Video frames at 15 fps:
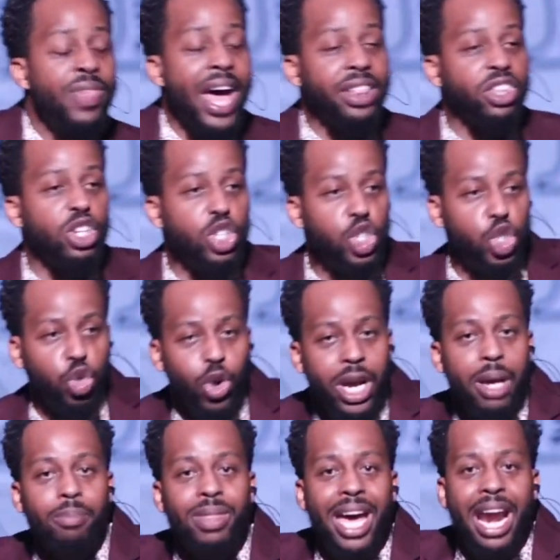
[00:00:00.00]
that the
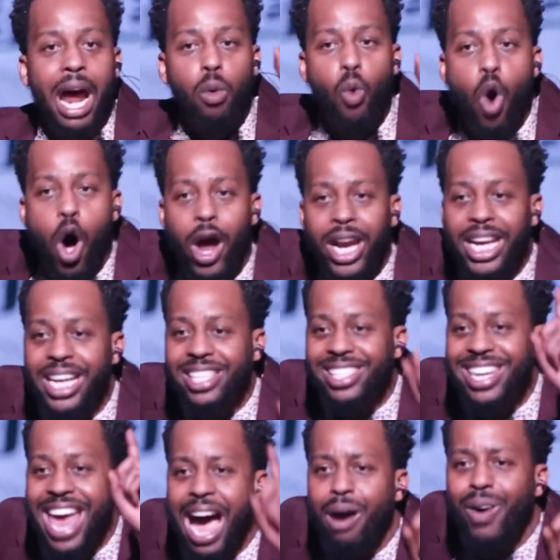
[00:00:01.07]
dream that I wanted
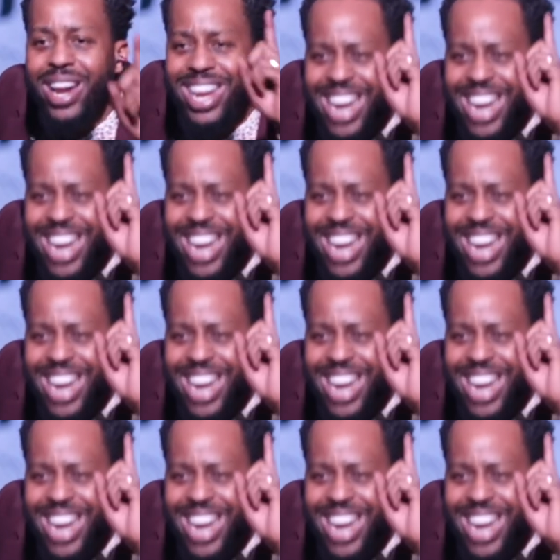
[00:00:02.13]
is now a